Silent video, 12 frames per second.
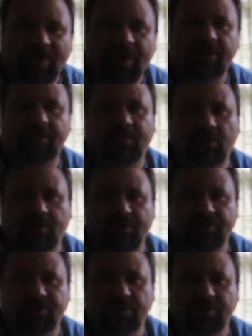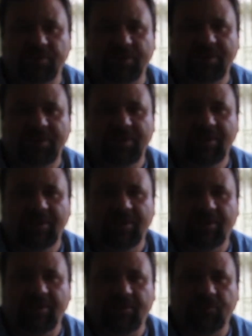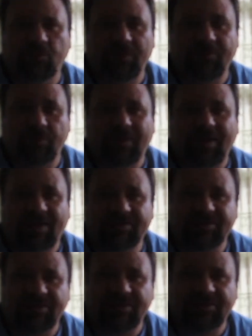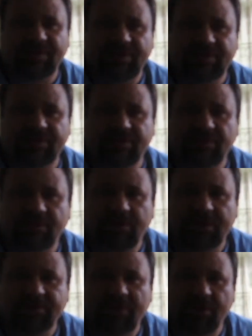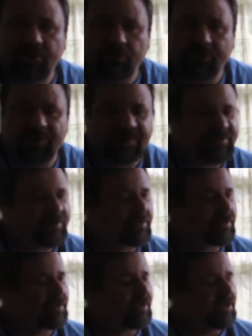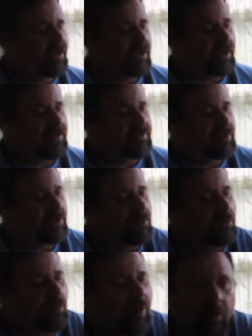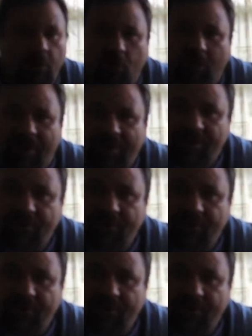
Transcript: pack of the pickle mixture, but whatever the pack says, that's how you would mix it. So while we're waiting